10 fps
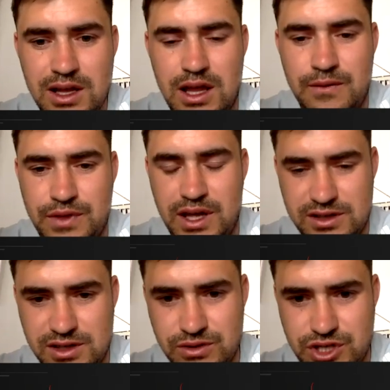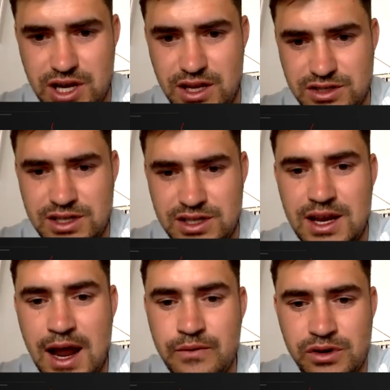if things don't change. So then
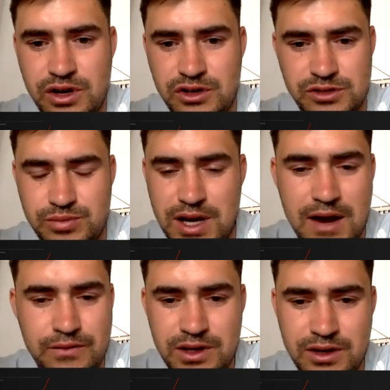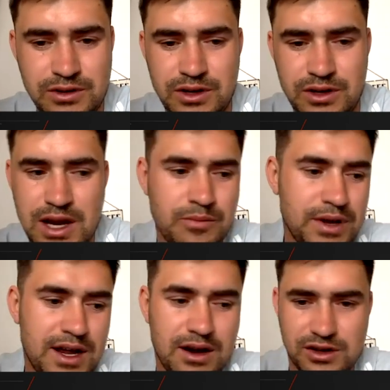everyone knows. But every union, every
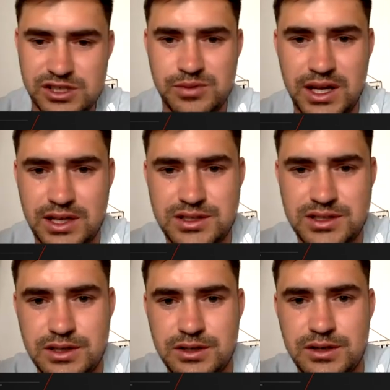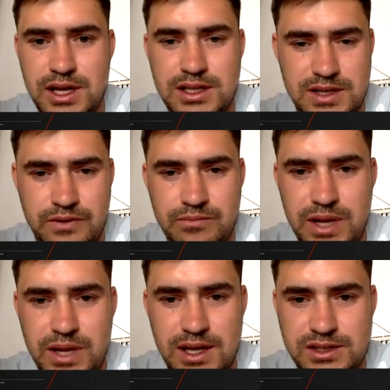player I was speaking to in different
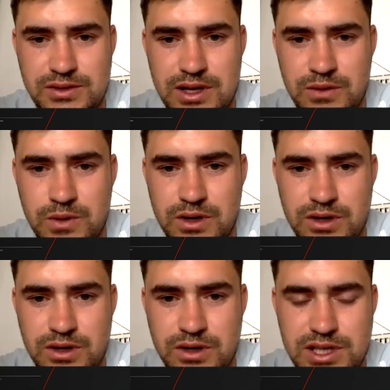meetings around the world,